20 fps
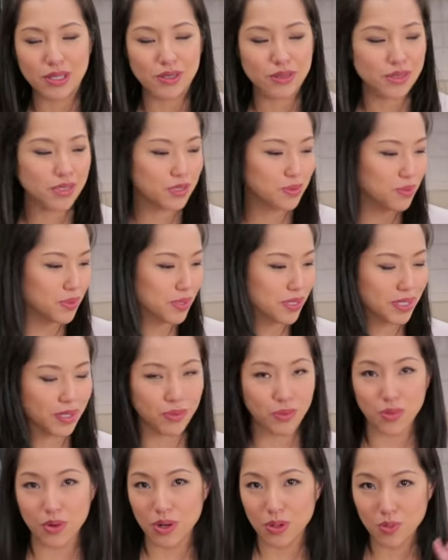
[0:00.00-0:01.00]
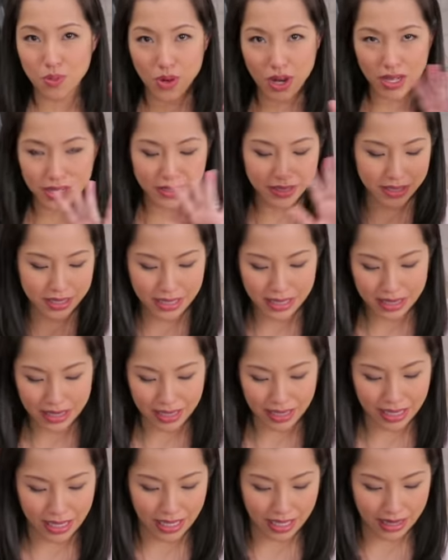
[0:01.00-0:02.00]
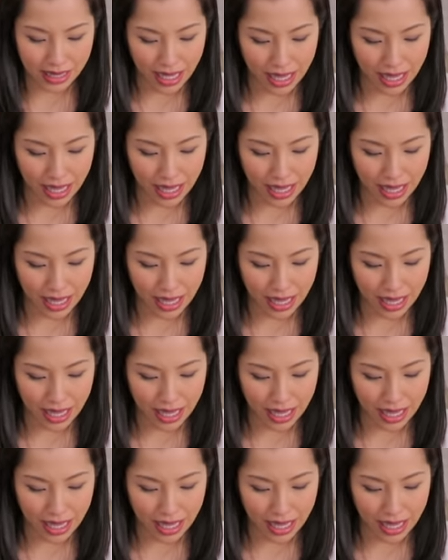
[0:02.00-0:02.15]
You don't need to put it in warm water or anything like